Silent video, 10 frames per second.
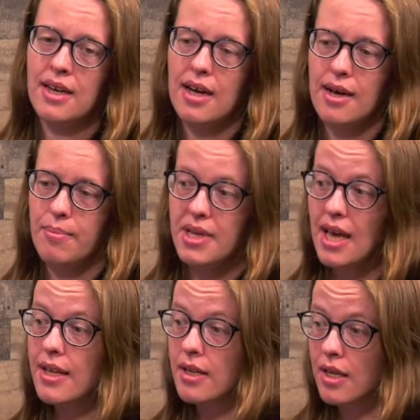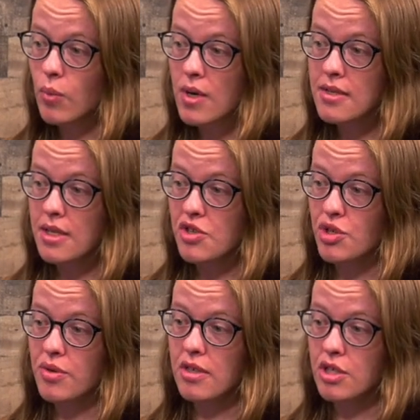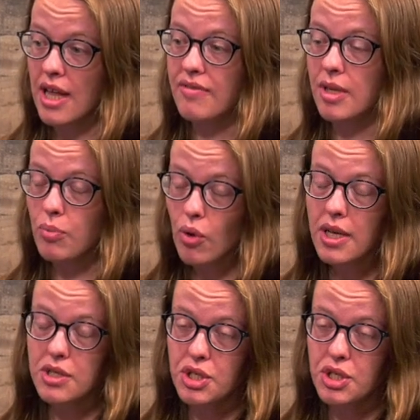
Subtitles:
But yeah, it was an issue that Schlafly pointed